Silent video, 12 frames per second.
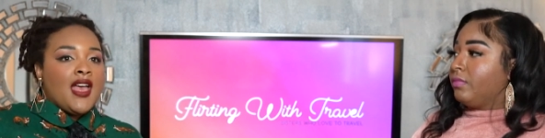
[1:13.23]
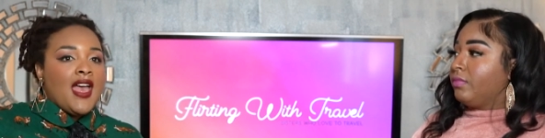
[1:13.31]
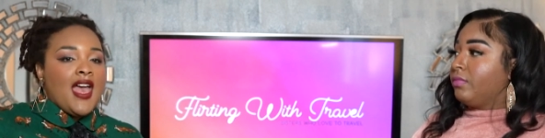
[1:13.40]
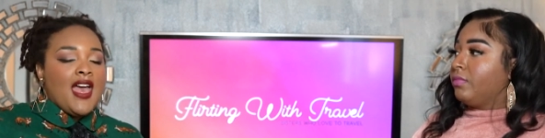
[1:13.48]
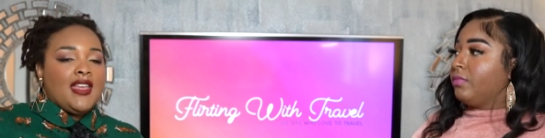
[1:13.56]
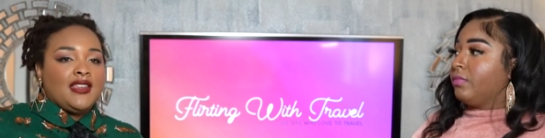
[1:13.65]

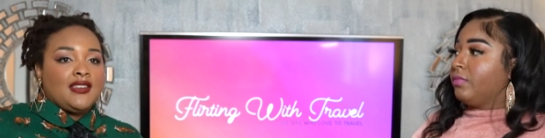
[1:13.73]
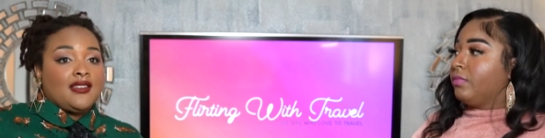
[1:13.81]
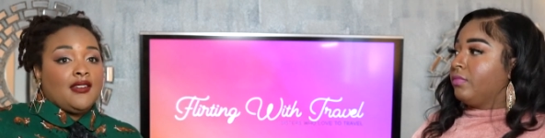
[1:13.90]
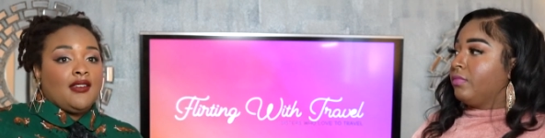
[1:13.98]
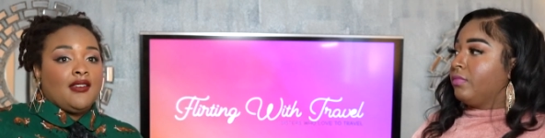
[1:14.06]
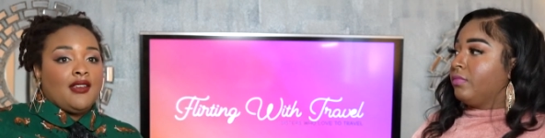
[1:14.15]
Speaker 1: And,
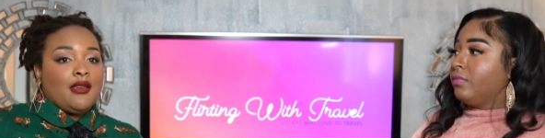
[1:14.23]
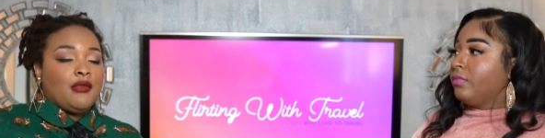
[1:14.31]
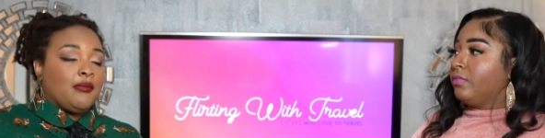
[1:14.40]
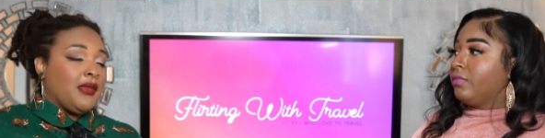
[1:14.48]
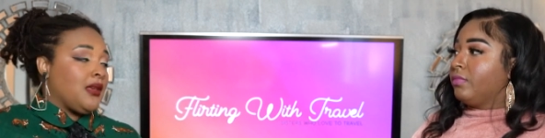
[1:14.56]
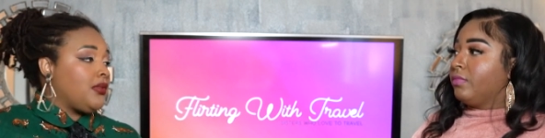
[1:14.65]
I
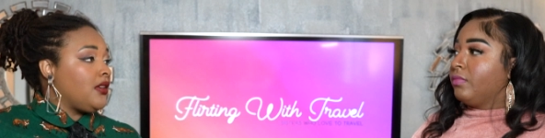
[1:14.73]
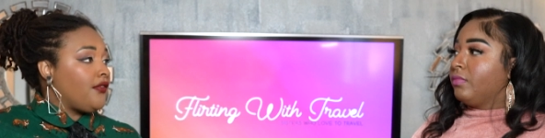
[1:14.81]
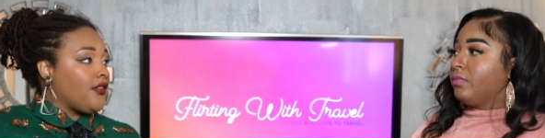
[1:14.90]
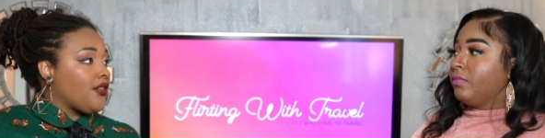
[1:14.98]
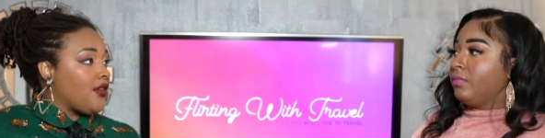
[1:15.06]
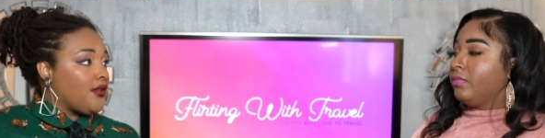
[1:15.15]
mean, maybe
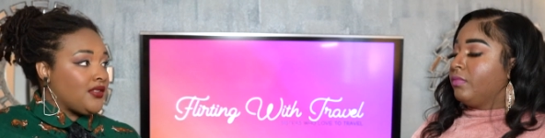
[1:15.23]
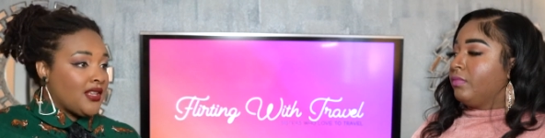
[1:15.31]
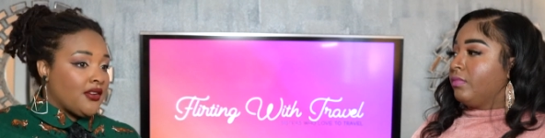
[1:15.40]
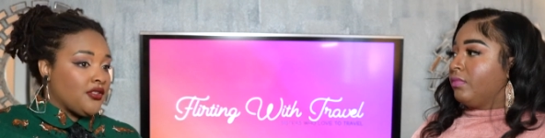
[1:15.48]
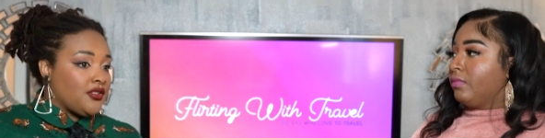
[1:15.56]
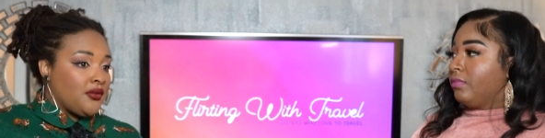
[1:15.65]
for those that
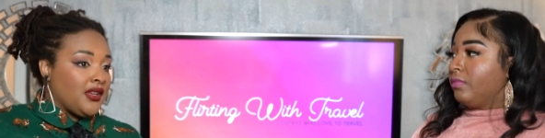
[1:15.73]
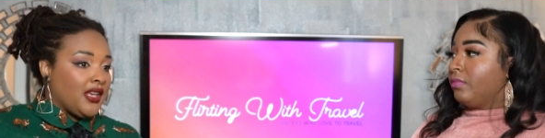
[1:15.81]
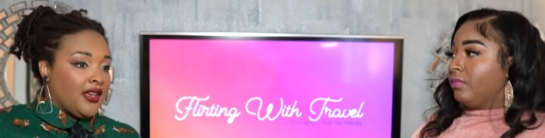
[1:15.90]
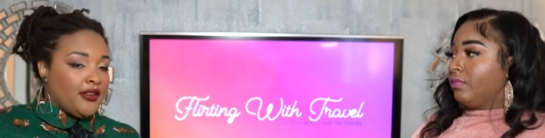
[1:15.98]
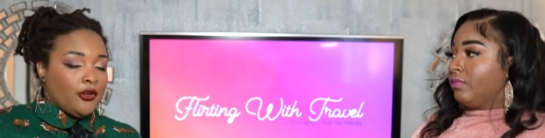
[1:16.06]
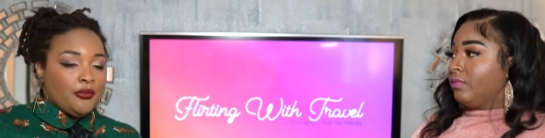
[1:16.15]
are doing it,
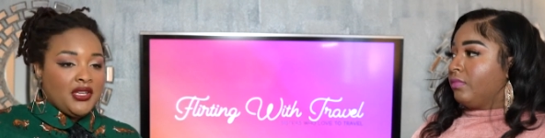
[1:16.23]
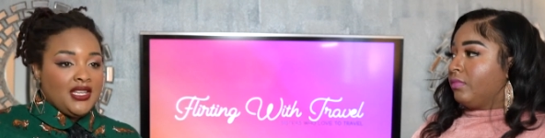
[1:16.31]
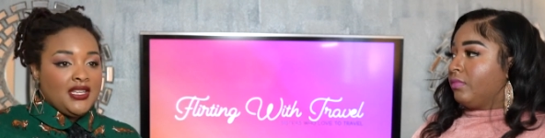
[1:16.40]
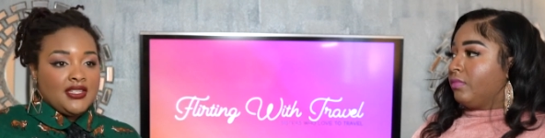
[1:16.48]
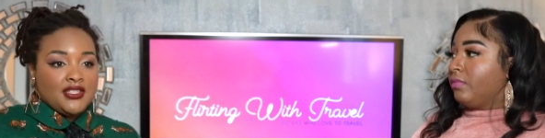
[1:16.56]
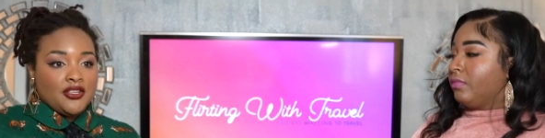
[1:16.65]
it'll be
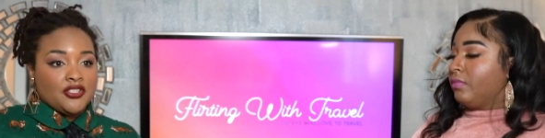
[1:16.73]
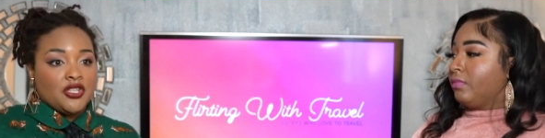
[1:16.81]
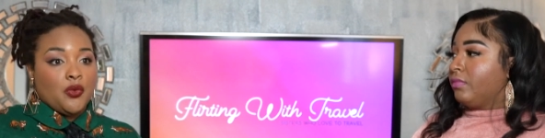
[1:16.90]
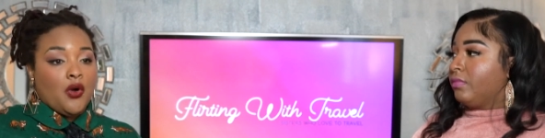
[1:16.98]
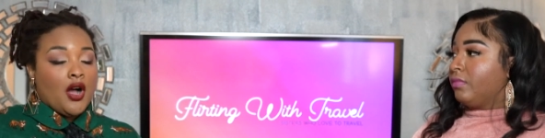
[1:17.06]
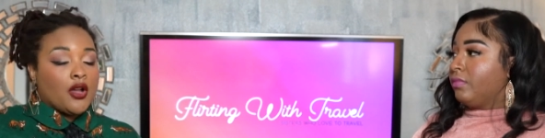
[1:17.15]
easier to
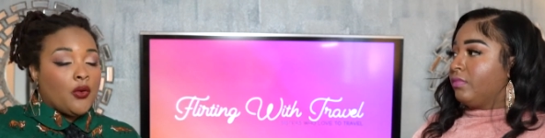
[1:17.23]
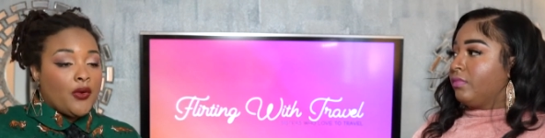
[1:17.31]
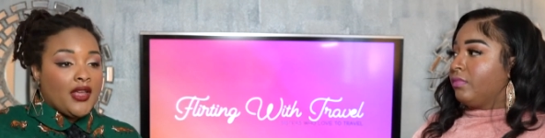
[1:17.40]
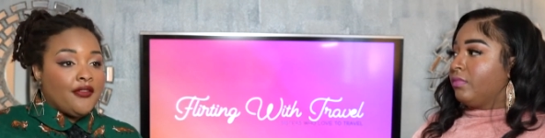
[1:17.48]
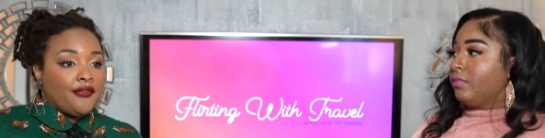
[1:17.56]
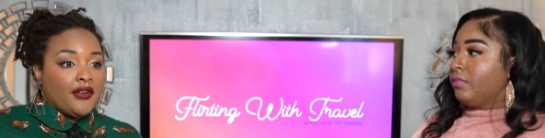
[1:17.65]
walk
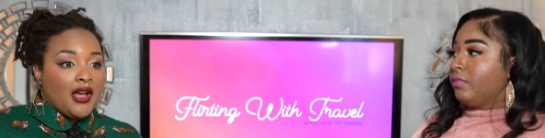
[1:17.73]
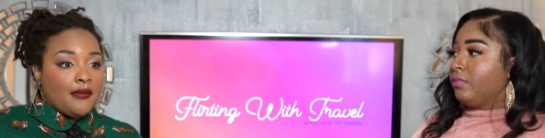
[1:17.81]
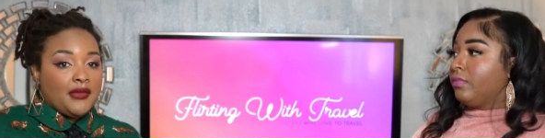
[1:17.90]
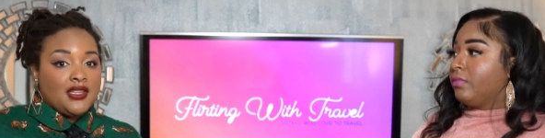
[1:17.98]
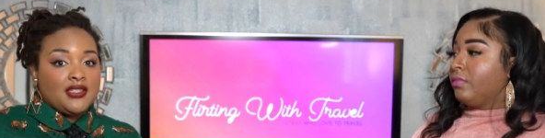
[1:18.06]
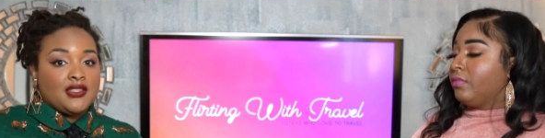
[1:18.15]
away from
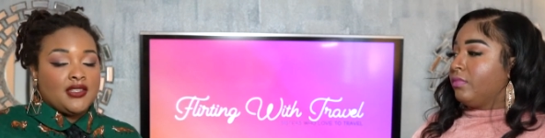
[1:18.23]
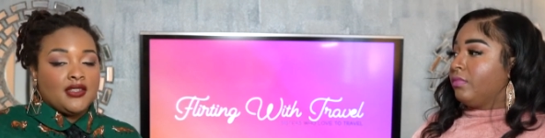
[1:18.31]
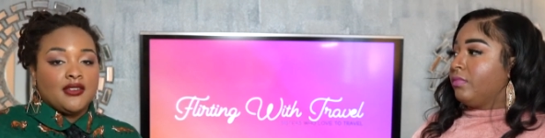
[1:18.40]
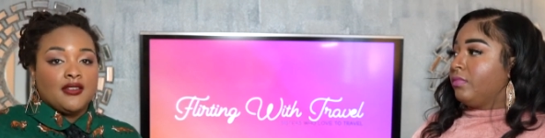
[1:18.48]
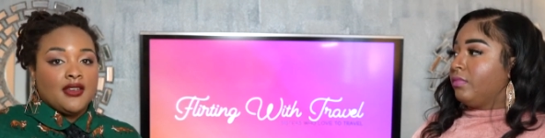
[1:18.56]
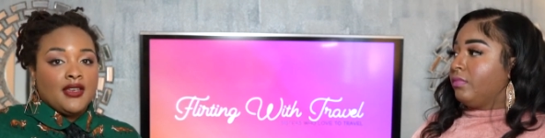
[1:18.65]
and
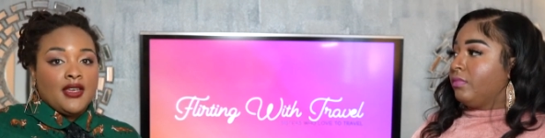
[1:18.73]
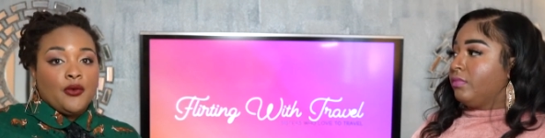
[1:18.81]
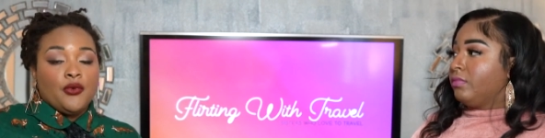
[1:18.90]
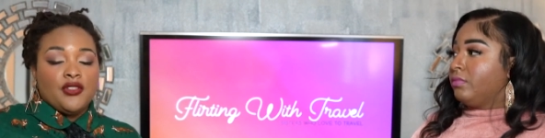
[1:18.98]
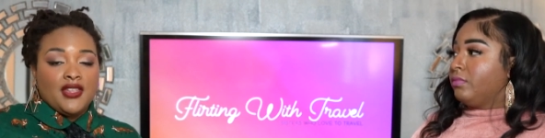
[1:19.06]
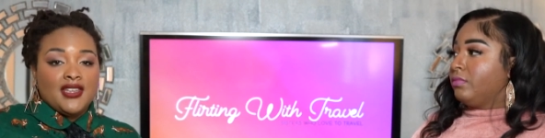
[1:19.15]
to,
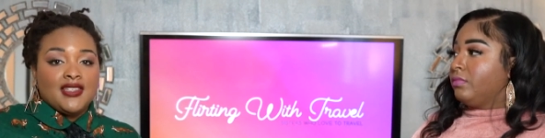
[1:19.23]
when they